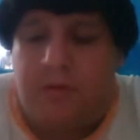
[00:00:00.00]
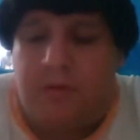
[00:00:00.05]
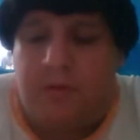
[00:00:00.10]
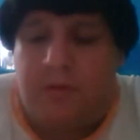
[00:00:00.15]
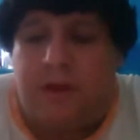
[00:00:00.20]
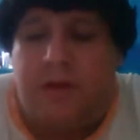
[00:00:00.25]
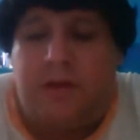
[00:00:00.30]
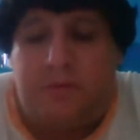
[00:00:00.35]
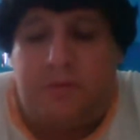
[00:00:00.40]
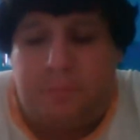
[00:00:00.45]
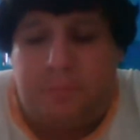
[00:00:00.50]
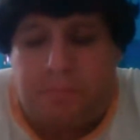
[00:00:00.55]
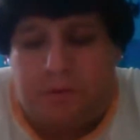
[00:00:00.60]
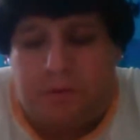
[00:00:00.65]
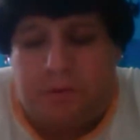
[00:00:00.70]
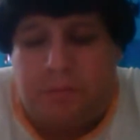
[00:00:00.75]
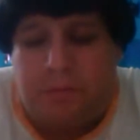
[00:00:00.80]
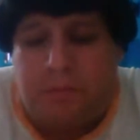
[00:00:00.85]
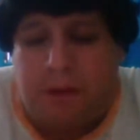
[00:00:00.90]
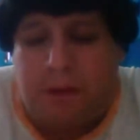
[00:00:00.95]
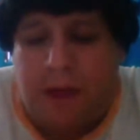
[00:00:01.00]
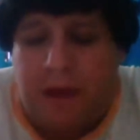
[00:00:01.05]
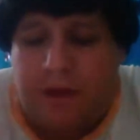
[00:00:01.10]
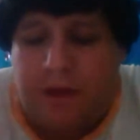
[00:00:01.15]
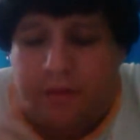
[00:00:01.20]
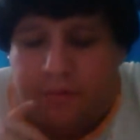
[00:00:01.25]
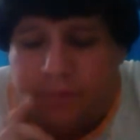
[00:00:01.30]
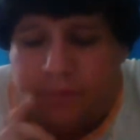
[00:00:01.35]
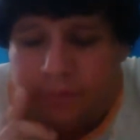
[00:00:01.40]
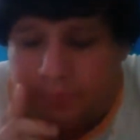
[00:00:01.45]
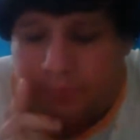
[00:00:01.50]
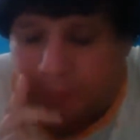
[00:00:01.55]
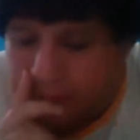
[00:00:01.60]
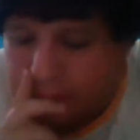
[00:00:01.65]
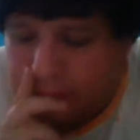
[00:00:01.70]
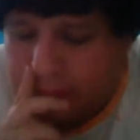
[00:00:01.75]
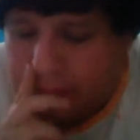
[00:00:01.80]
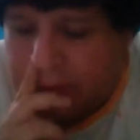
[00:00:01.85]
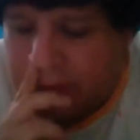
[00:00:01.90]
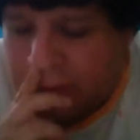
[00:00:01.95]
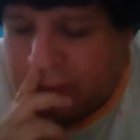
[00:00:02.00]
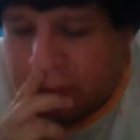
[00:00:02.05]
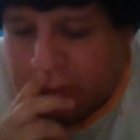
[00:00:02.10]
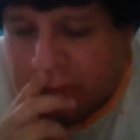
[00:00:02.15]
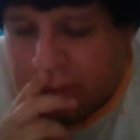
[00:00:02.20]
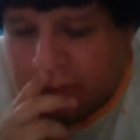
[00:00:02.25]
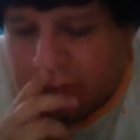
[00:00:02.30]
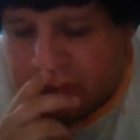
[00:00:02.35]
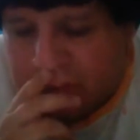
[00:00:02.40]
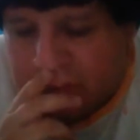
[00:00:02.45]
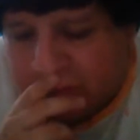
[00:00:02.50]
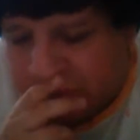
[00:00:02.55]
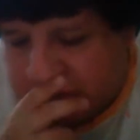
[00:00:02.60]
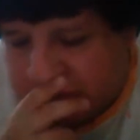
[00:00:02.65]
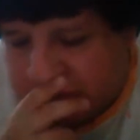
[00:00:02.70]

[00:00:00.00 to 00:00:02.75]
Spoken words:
and you put your bags in. That's weird, because